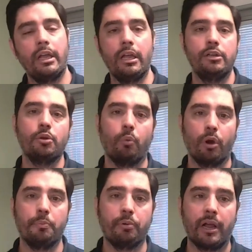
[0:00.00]
into
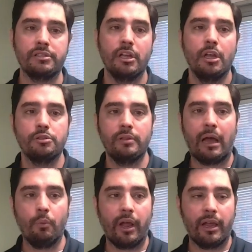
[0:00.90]
WordPress. So
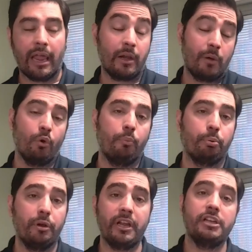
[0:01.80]
that way, and we'll
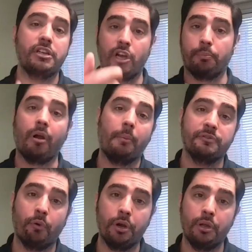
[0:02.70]
pre-engineer
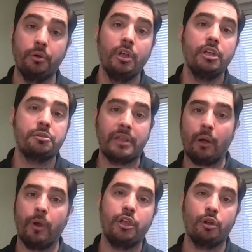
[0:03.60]
prompts for you, so
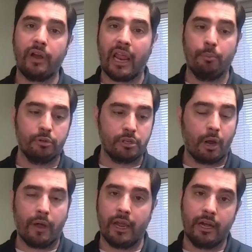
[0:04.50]
that way you're able to
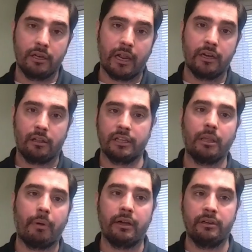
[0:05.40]
go ahead and click
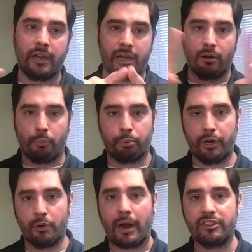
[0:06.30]
the button and it'll
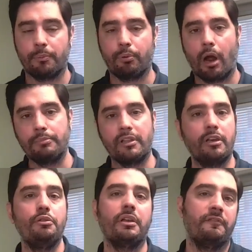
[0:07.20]
pre-write the prompt and
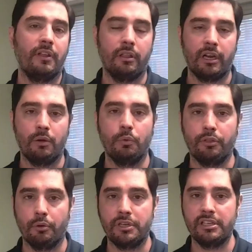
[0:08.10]
then you can fill it in
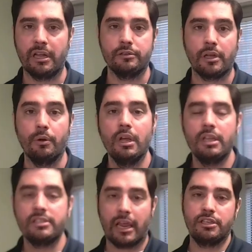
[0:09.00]
with your details. So
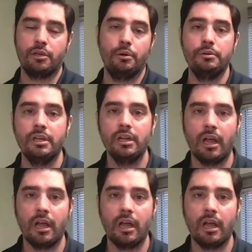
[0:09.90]
stay tuned